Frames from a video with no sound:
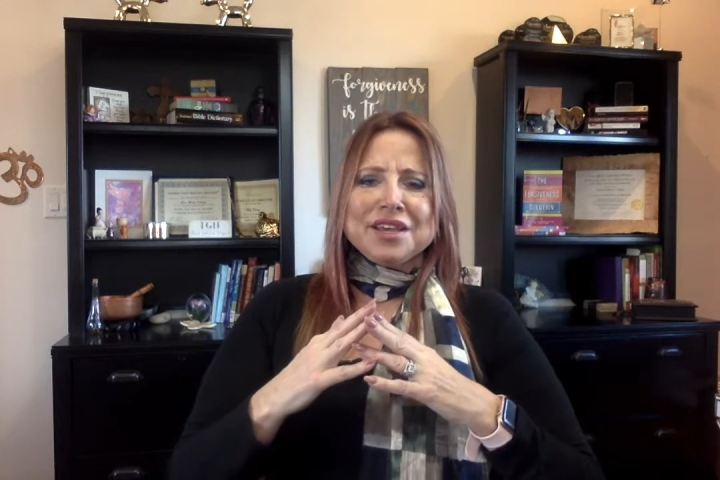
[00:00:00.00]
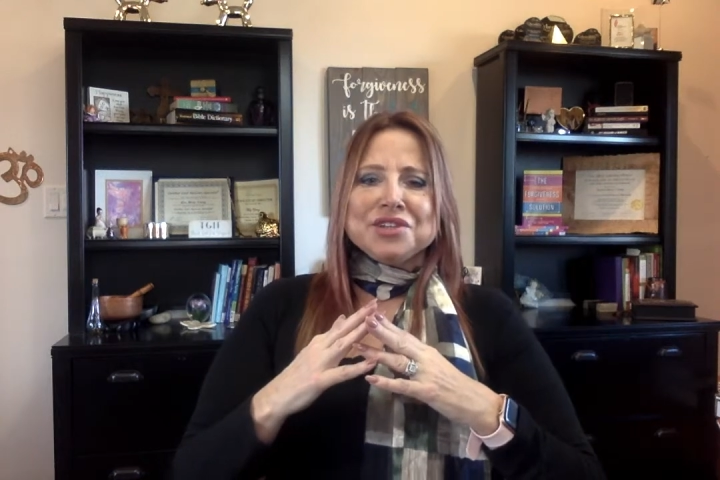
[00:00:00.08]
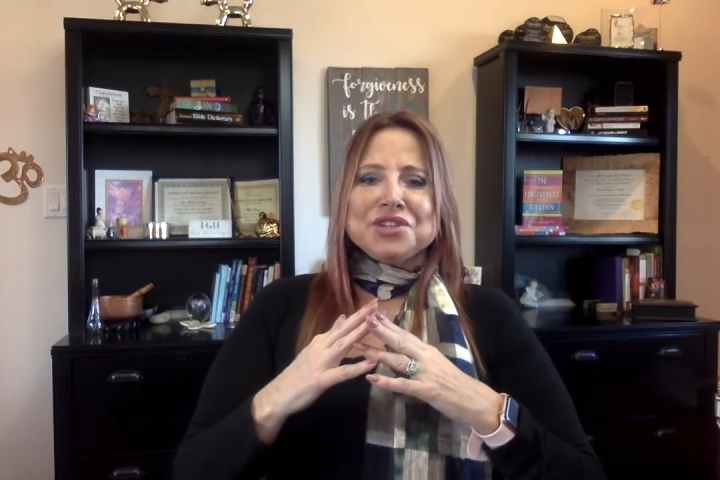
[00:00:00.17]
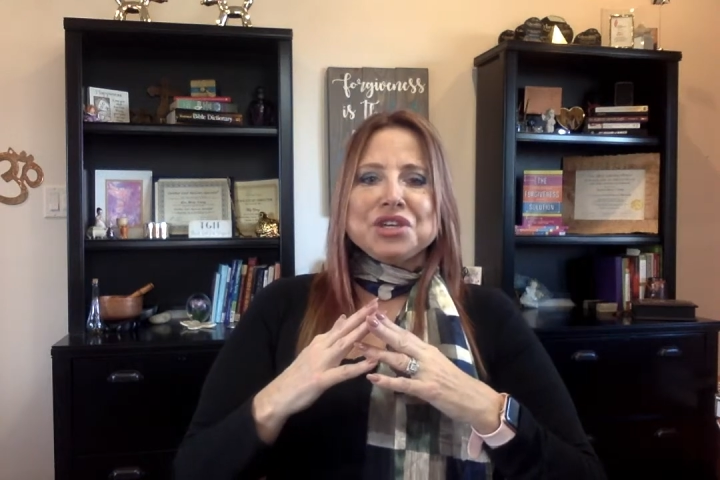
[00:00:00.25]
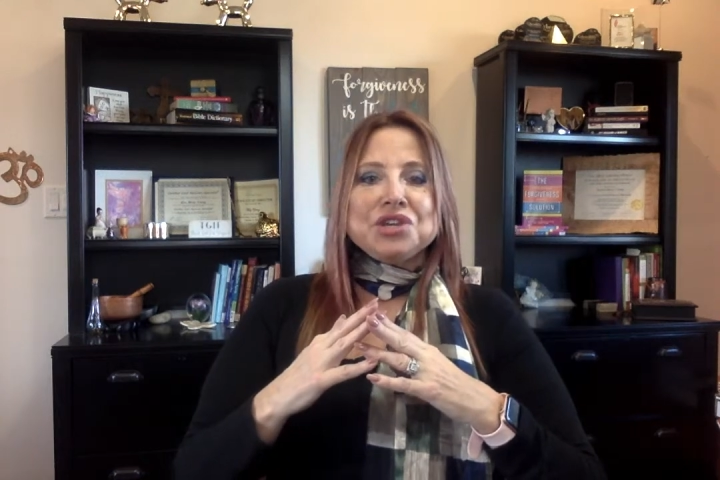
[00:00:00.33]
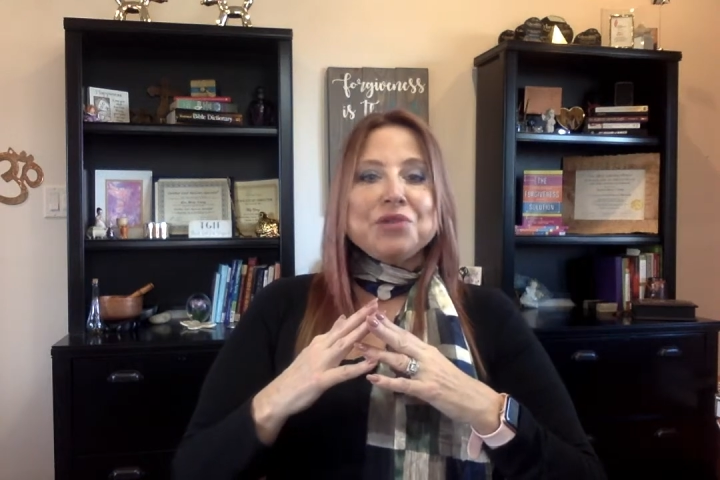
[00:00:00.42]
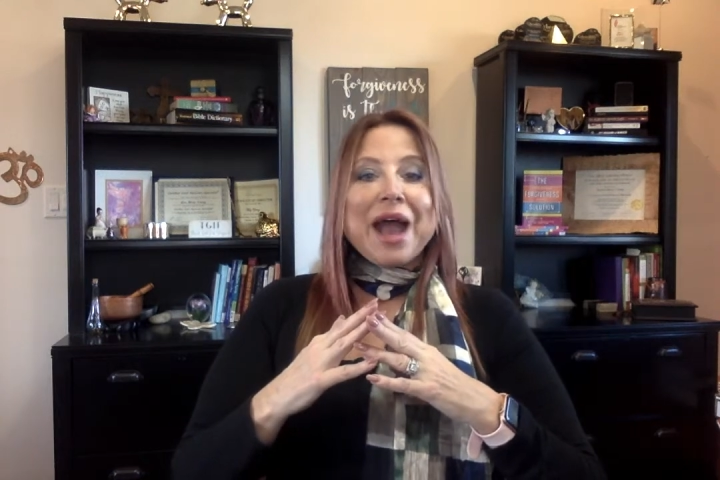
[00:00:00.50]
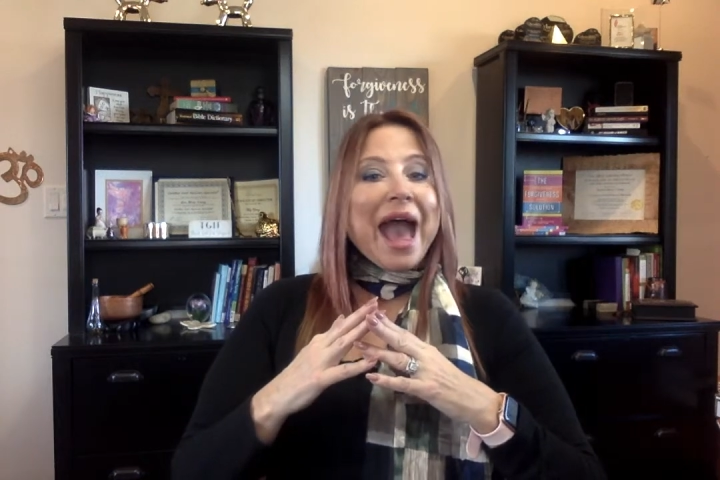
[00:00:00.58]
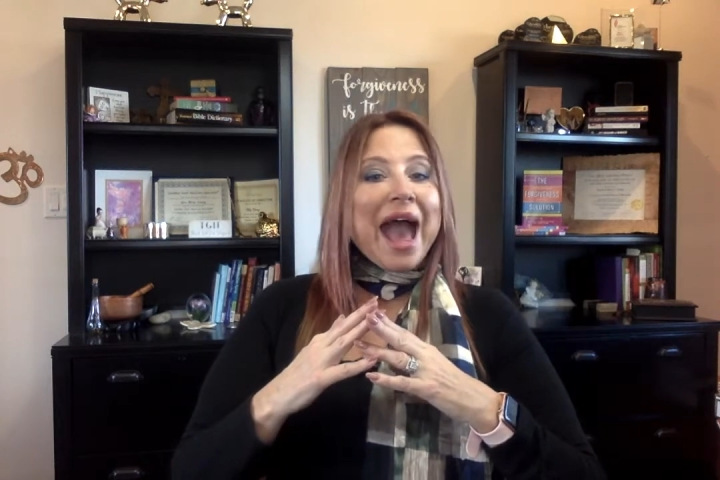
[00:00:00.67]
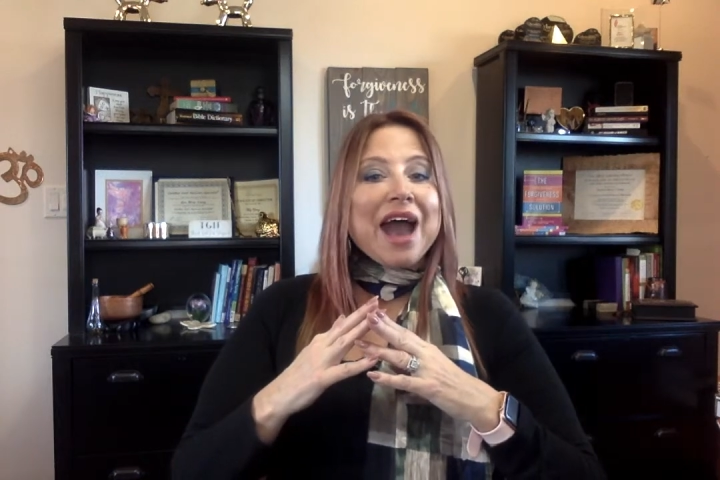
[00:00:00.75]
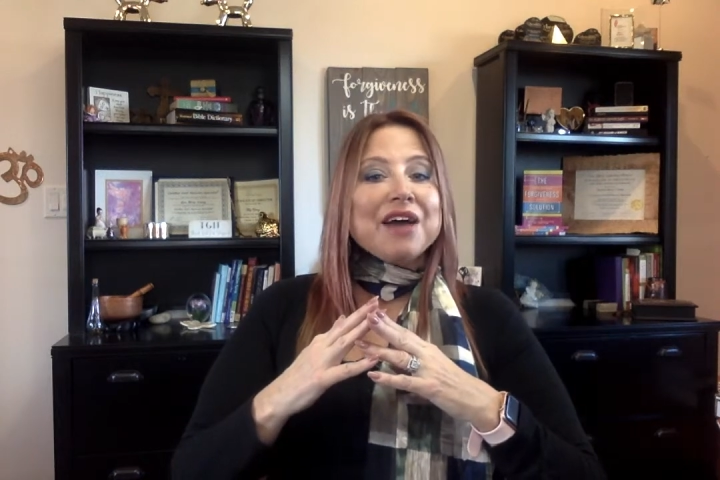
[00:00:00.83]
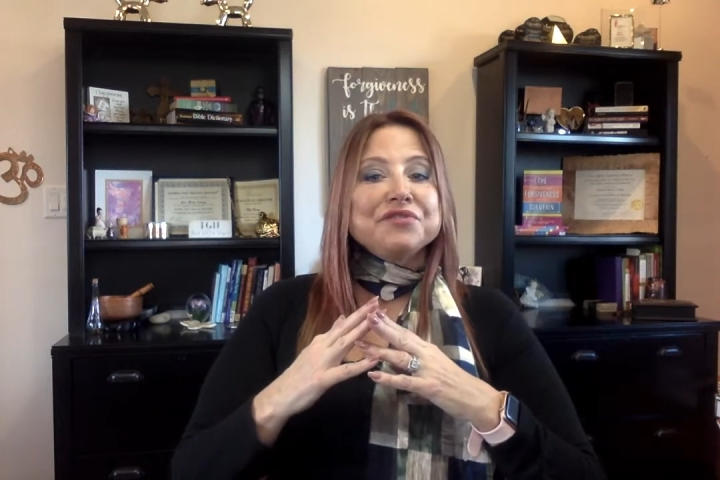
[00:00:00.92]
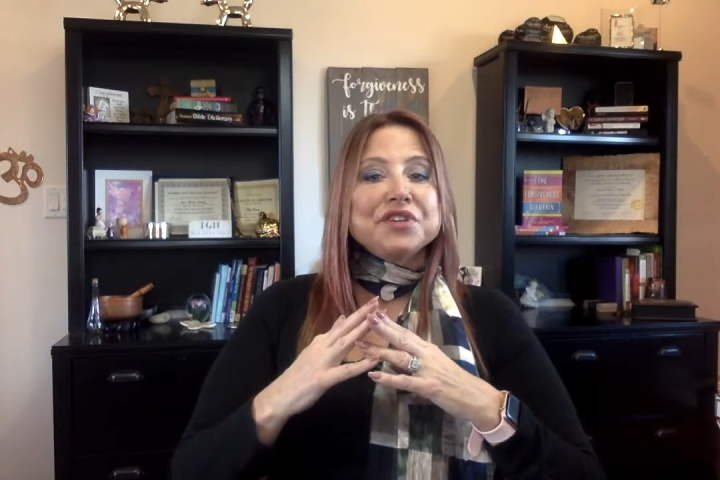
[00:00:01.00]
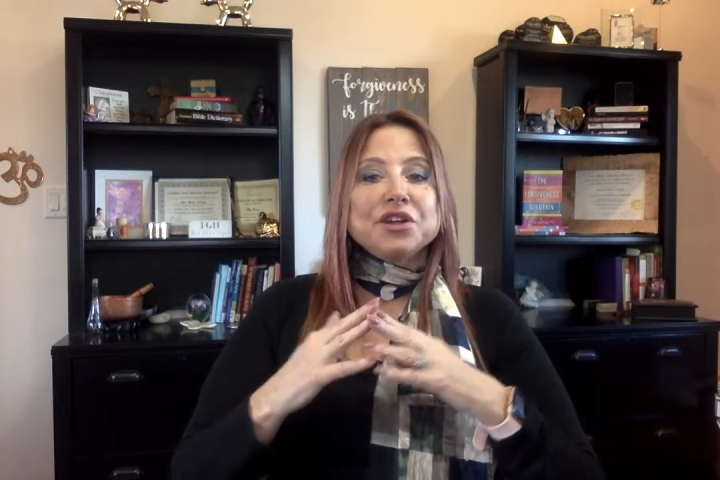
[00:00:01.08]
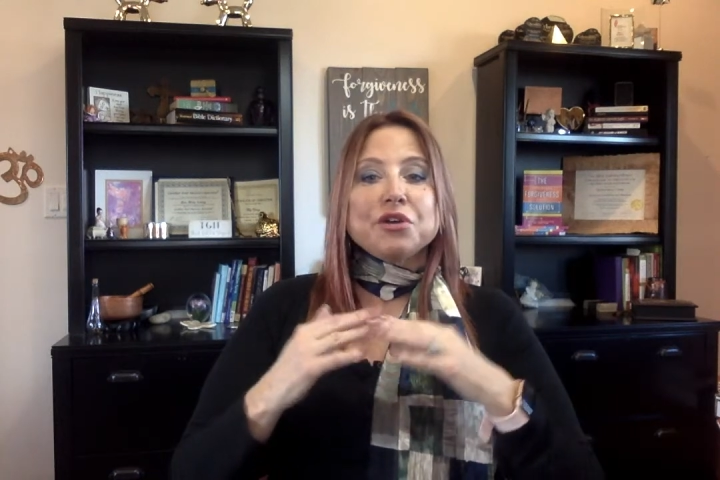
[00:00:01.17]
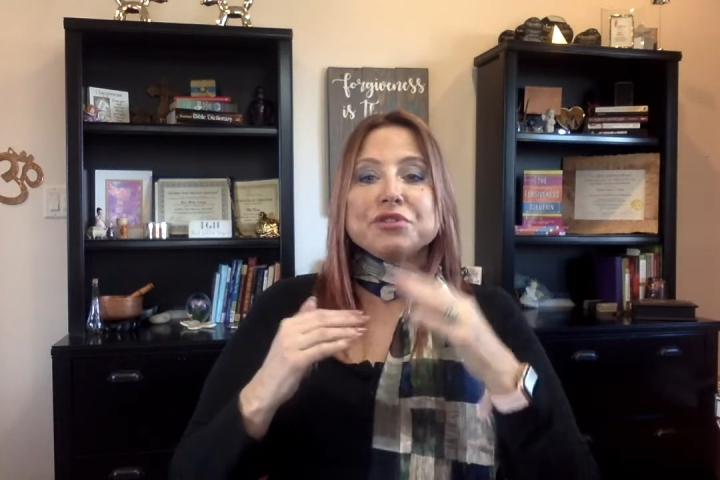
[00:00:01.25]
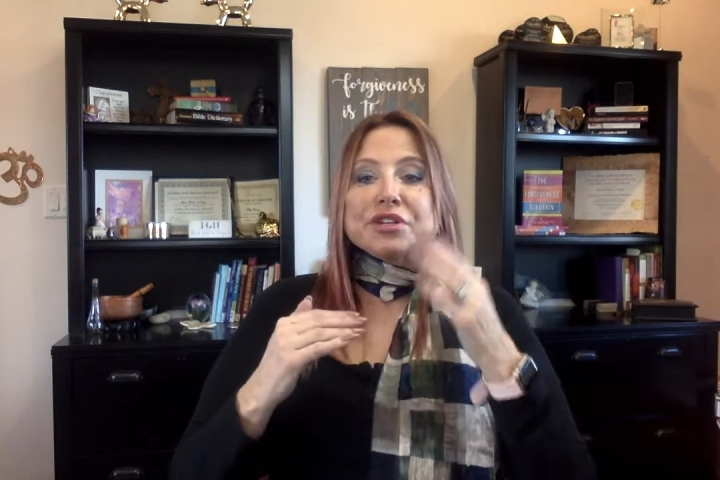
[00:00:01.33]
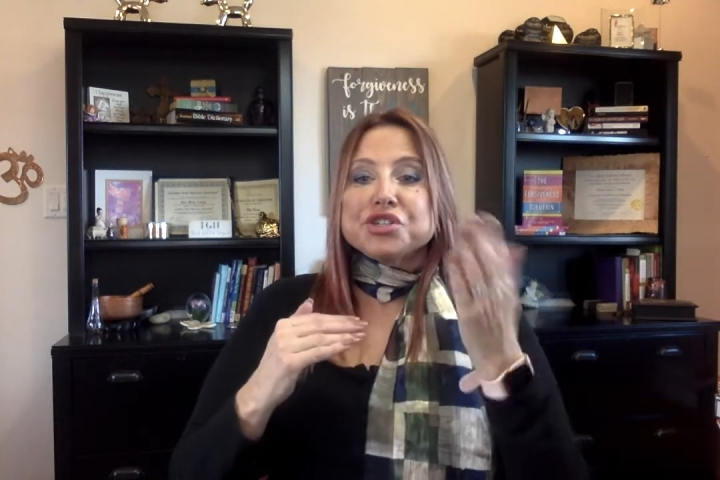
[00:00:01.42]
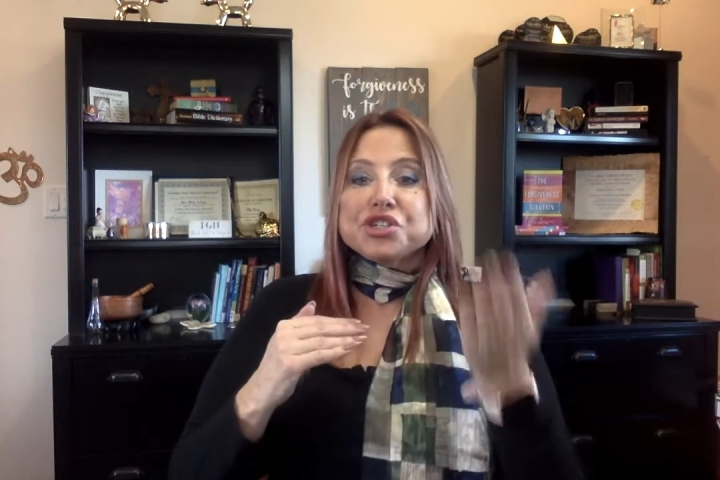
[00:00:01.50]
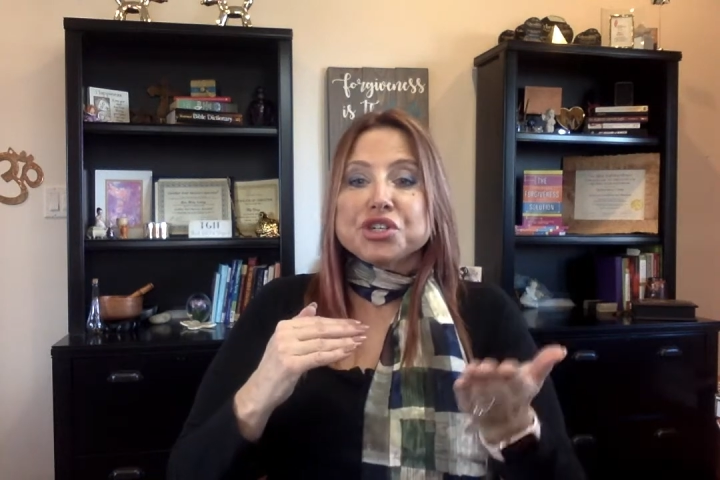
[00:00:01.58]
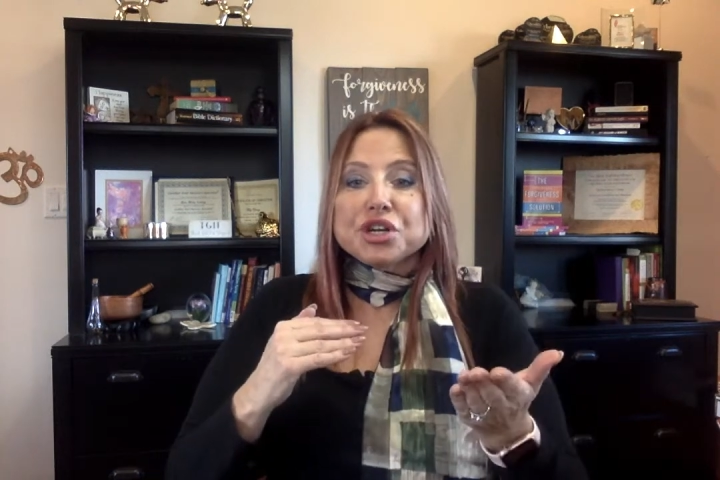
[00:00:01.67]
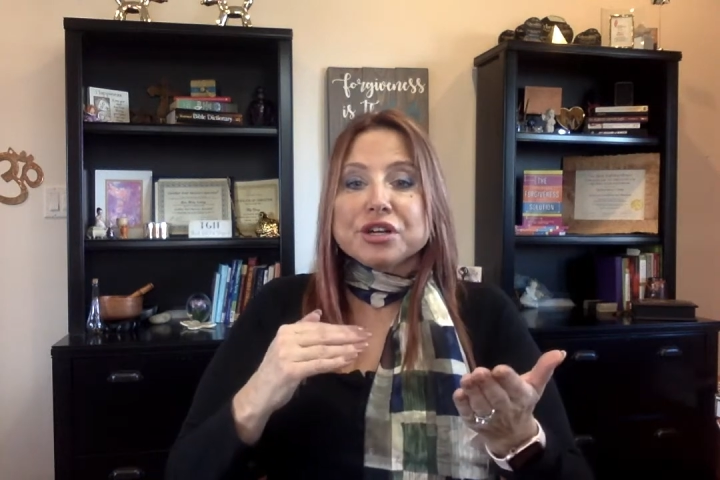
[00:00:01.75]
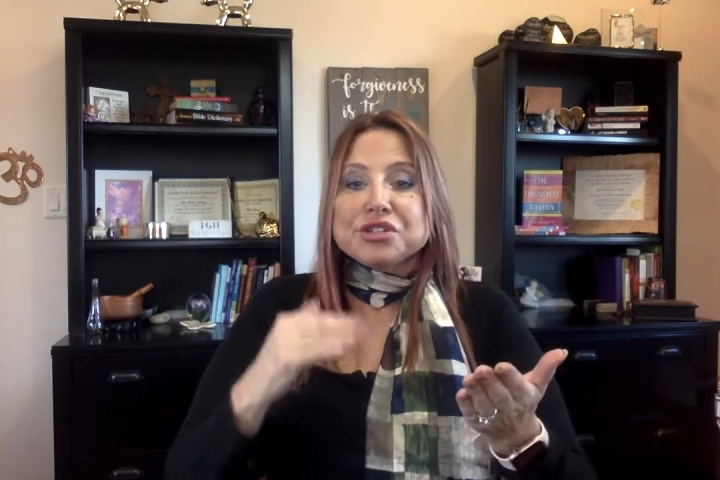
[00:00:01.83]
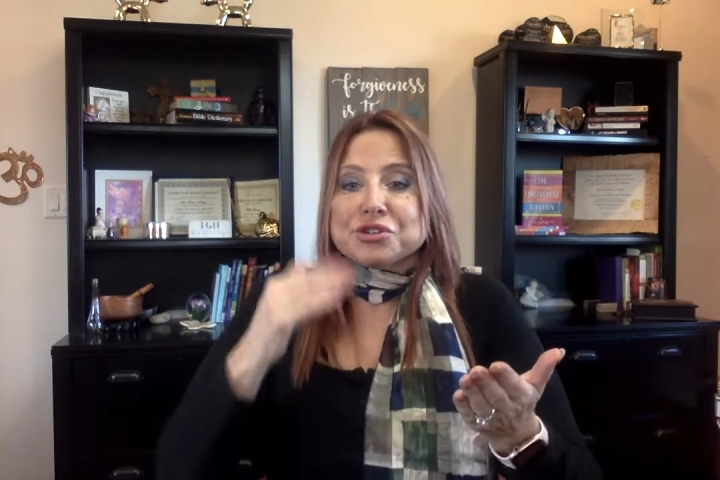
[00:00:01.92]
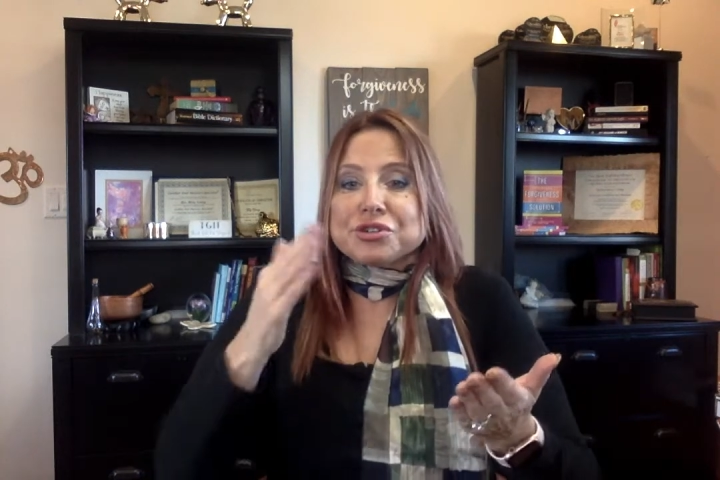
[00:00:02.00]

Do you have to go to church